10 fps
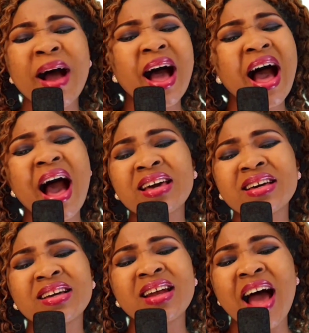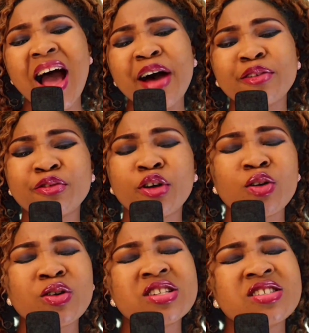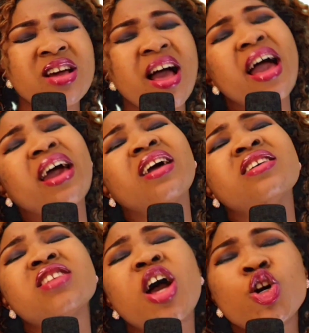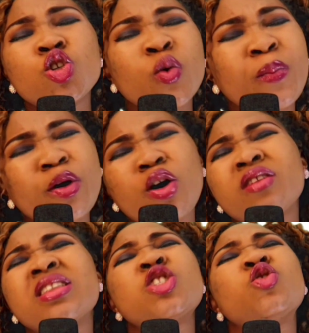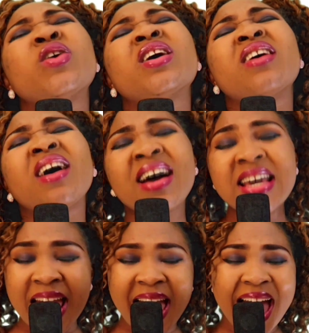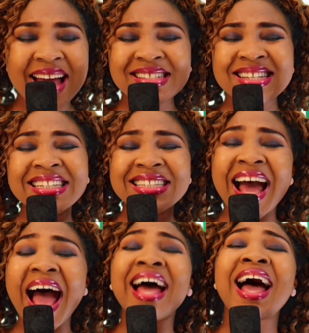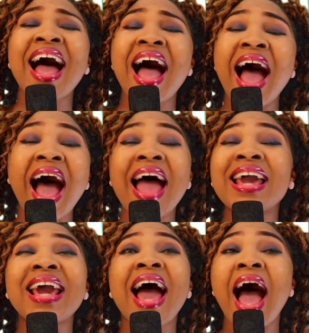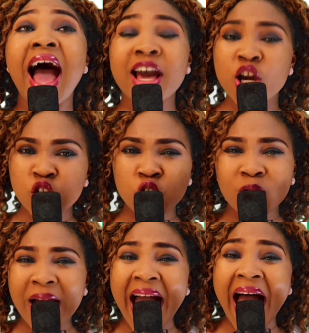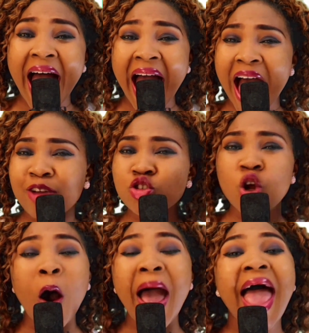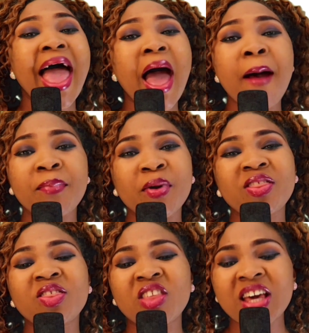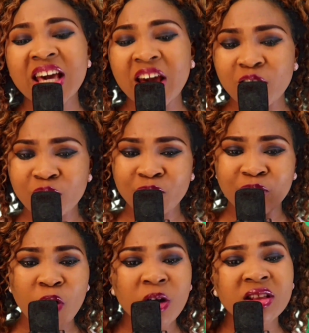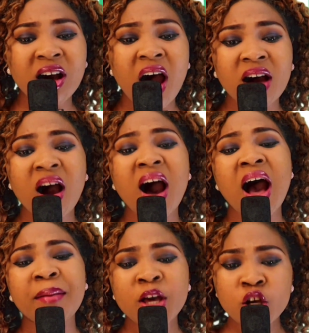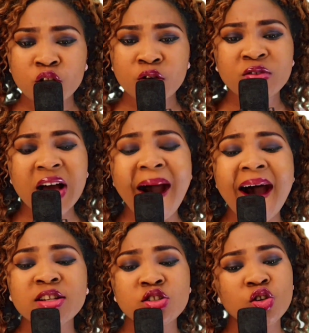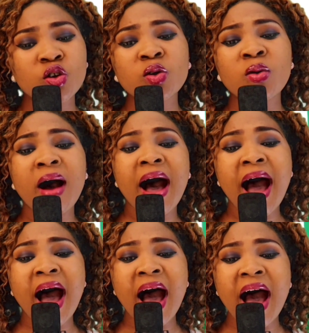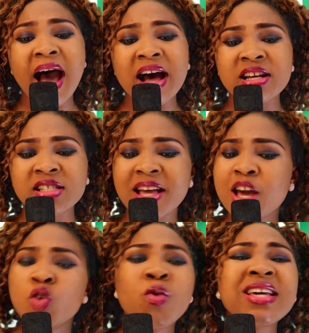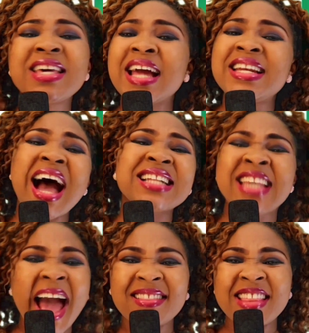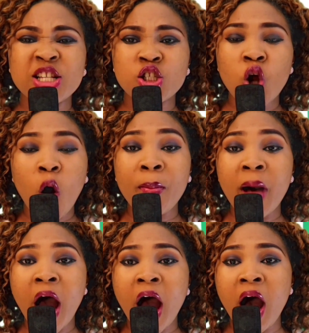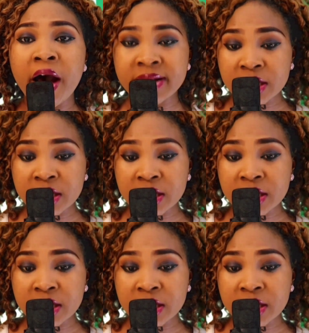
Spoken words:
are crying out for a change. You pull the trigger and deny. You have no empathy for the harm you've done to us. We cannot take this no more,